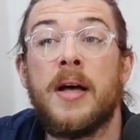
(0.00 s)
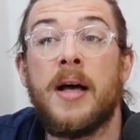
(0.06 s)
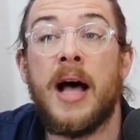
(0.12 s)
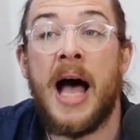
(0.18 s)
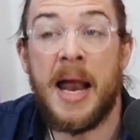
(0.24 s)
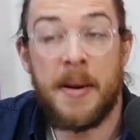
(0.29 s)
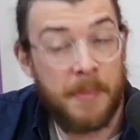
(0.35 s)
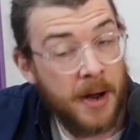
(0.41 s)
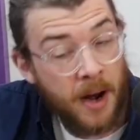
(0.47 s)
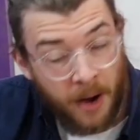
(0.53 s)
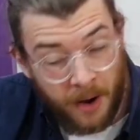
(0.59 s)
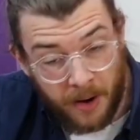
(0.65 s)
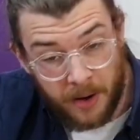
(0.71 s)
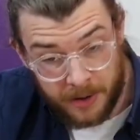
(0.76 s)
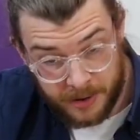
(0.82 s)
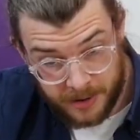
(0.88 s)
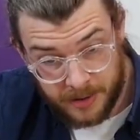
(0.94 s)
And my
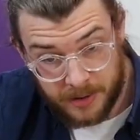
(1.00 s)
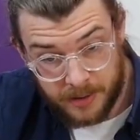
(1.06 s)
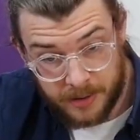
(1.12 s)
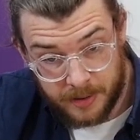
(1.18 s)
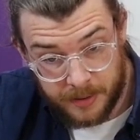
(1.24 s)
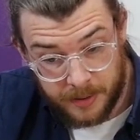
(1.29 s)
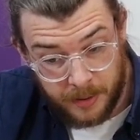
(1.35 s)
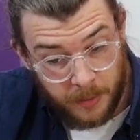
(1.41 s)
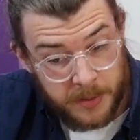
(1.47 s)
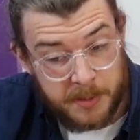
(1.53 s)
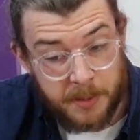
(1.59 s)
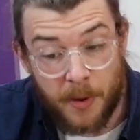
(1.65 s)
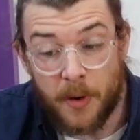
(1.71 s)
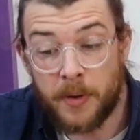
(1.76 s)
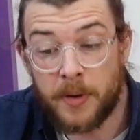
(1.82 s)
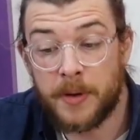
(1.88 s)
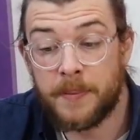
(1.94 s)
heart was
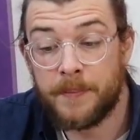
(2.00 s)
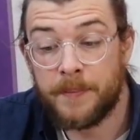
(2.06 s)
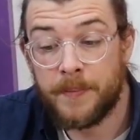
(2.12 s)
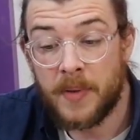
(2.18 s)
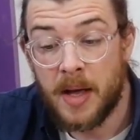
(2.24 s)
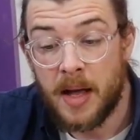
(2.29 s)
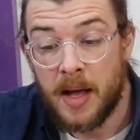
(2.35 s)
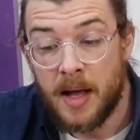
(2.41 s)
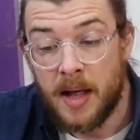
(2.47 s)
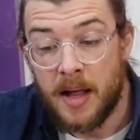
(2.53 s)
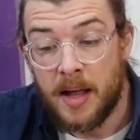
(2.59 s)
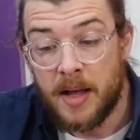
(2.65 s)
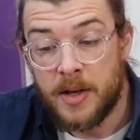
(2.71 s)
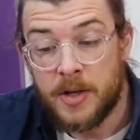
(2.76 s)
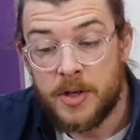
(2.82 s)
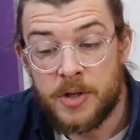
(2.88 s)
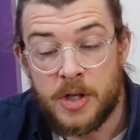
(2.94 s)
broken.
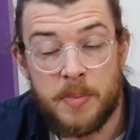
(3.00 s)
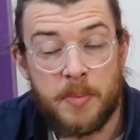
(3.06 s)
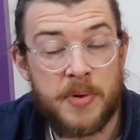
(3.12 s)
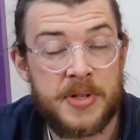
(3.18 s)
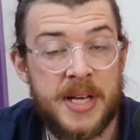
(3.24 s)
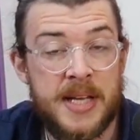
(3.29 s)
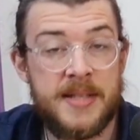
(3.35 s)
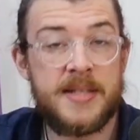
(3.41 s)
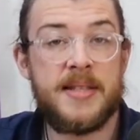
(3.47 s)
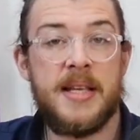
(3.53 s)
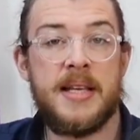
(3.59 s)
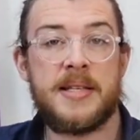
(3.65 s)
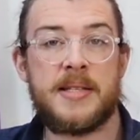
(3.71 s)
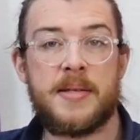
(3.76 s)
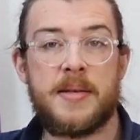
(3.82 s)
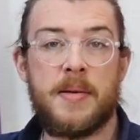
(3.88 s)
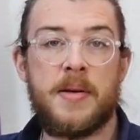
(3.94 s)
She presents
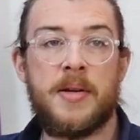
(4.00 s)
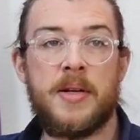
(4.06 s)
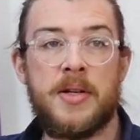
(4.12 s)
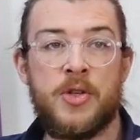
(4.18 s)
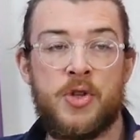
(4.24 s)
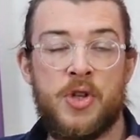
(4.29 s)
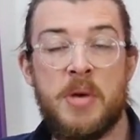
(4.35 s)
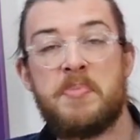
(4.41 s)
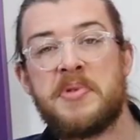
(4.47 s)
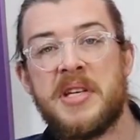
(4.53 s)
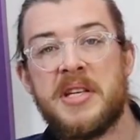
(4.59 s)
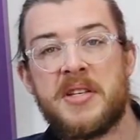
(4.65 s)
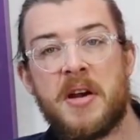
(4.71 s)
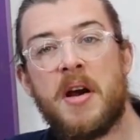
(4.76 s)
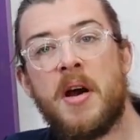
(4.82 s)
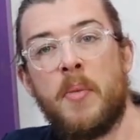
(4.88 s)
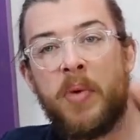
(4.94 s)
this gypsy
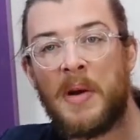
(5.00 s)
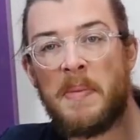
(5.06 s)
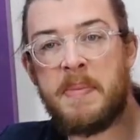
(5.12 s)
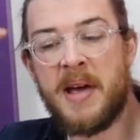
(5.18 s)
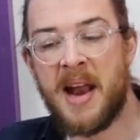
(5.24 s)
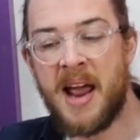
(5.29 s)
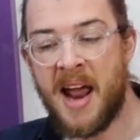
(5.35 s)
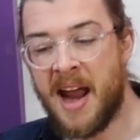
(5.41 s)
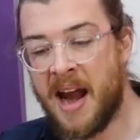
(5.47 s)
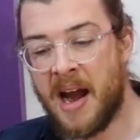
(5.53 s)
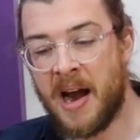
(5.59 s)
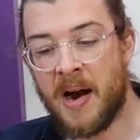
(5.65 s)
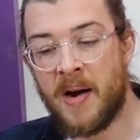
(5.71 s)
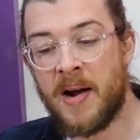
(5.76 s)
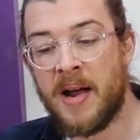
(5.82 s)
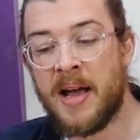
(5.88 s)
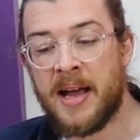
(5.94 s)
tart with a bit of
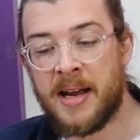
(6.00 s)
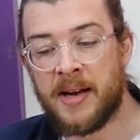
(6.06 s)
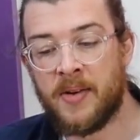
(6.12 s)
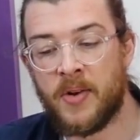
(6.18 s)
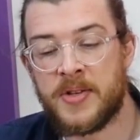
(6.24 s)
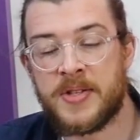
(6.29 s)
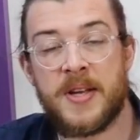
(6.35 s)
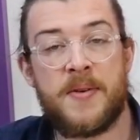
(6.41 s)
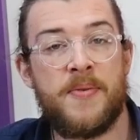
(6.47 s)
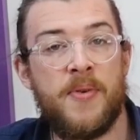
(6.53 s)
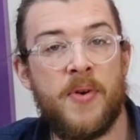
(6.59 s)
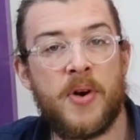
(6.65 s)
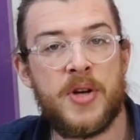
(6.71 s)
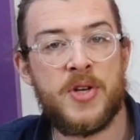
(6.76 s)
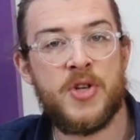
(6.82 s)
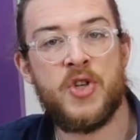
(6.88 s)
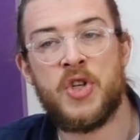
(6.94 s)
hair. It looks like
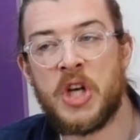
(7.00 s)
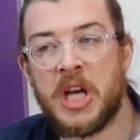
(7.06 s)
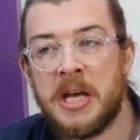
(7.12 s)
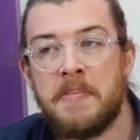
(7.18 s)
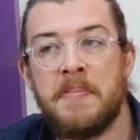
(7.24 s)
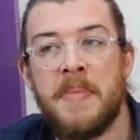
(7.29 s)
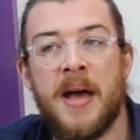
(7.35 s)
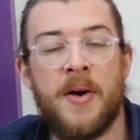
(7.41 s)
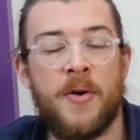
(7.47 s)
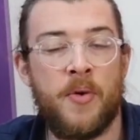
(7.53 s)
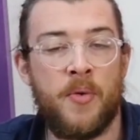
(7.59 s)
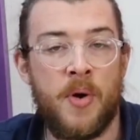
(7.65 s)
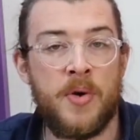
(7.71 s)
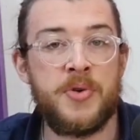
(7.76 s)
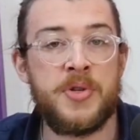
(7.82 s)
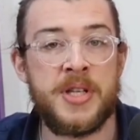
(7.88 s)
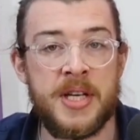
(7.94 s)
fucking Jim out of
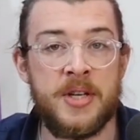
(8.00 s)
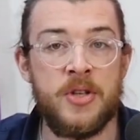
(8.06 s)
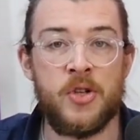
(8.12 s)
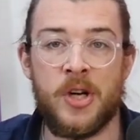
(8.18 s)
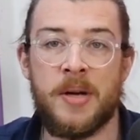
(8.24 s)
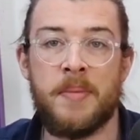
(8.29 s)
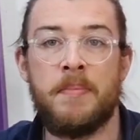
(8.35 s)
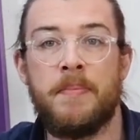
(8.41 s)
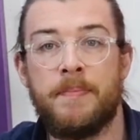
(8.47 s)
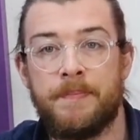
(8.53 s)
Rosie and Jim.